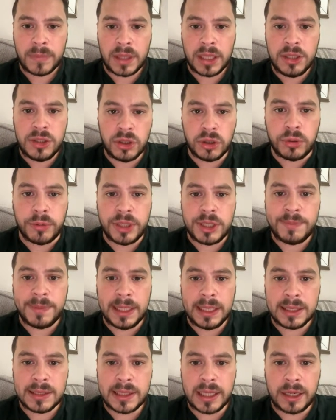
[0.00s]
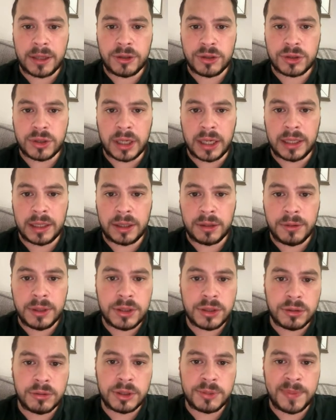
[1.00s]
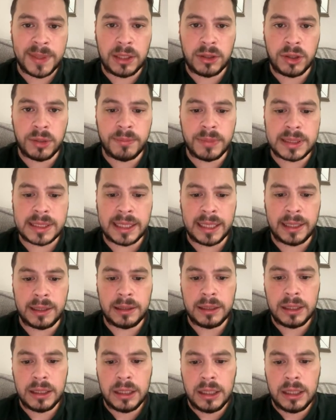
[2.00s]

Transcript: He's always been a second striker. He's always been a number 10.